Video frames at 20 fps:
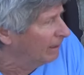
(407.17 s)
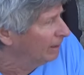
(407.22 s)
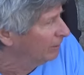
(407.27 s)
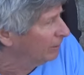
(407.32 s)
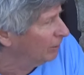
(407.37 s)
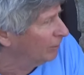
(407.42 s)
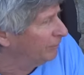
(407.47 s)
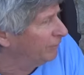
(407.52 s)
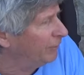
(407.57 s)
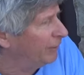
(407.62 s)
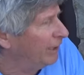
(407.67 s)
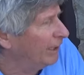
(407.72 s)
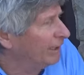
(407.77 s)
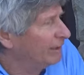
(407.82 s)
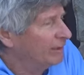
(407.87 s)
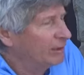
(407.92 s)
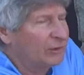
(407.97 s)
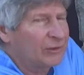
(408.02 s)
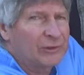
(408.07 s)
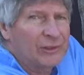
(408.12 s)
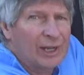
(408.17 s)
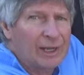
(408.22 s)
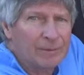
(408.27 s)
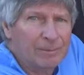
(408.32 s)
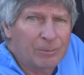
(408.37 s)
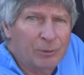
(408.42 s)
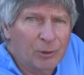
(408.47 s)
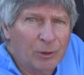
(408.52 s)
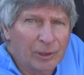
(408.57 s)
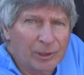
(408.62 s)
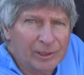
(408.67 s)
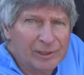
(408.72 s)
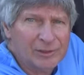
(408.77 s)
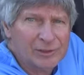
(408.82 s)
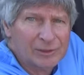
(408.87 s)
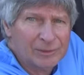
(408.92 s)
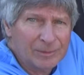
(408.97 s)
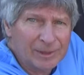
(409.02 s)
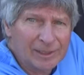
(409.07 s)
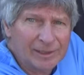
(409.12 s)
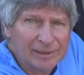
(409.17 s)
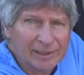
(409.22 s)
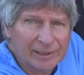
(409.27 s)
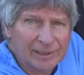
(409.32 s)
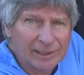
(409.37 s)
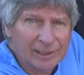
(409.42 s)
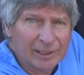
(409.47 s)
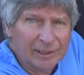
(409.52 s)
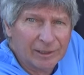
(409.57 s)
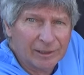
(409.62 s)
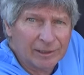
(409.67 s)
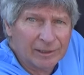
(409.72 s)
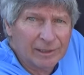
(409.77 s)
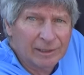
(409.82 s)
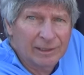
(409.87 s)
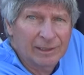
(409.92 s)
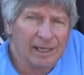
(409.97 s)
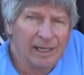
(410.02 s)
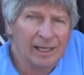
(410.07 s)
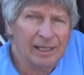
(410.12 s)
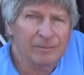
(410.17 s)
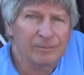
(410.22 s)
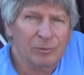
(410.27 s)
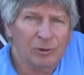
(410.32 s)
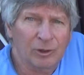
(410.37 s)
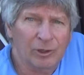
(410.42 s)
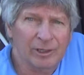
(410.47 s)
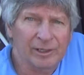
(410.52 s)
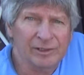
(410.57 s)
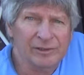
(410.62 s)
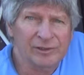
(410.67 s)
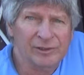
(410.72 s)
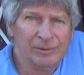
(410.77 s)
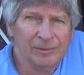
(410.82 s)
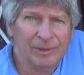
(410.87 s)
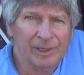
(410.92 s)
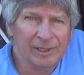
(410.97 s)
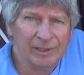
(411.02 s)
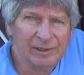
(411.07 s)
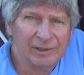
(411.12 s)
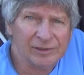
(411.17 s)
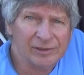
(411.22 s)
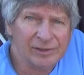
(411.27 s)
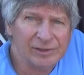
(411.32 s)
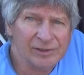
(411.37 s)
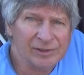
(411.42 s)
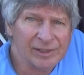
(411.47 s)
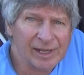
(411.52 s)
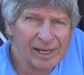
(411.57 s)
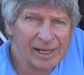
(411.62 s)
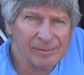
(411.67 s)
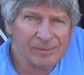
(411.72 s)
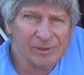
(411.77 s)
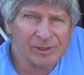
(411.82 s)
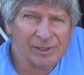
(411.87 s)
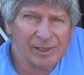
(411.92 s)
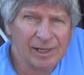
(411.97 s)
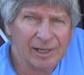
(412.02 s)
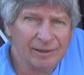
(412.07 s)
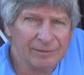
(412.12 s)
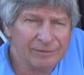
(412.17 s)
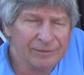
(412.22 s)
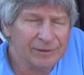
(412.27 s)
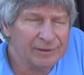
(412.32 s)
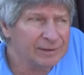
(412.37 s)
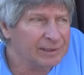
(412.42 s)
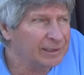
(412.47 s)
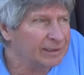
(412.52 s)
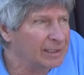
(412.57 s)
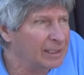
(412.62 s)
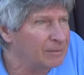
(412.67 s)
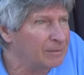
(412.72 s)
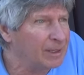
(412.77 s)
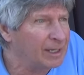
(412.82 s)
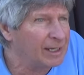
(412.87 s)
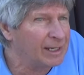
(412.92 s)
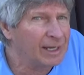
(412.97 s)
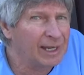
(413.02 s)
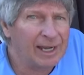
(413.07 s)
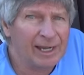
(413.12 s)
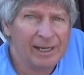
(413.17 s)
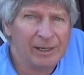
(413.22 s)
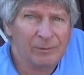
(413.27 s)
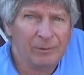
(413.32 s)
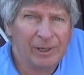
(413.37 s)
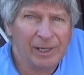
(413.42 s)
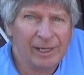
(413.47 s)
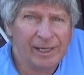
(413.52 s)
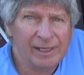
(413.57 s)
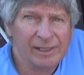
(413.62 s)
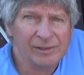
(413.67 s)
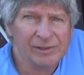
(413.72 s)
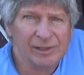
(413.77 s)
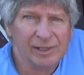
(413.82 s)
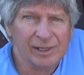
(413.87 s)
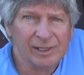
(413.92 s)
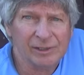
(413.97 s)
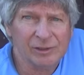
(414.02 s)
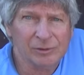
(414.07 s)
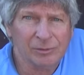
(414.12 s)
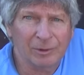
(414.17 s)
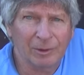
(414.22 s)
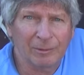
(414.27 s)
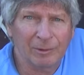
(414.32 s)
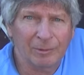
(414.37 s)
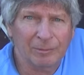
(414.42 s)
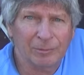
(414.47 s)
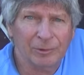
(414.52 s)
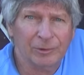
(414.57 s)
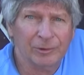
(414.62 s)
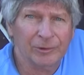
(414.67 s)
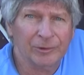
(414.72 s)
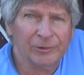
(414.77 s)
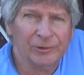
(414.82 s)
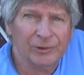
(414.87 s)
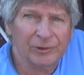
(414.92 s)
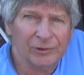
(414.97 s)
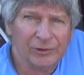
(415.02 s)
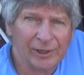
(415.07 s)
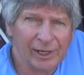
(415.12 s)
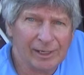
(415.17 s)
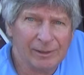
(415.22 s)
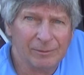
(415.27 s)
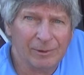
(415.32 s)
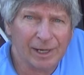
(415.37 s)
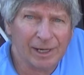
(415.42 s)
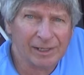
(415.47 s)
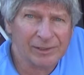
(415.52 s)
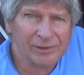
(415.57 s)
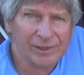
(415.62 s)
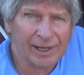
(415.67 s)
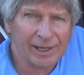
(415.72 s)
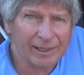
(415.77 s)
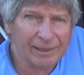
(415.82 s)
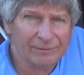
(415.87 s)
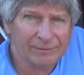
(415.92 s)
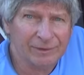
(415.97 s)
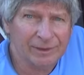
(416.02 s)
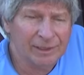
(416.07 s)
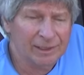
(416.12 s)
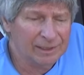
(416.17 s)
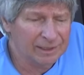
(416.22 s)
Don't forget, this is all Portland cement in here, and Portland cement is the same stuff that they make highways and swimming pools and sidewalks out of.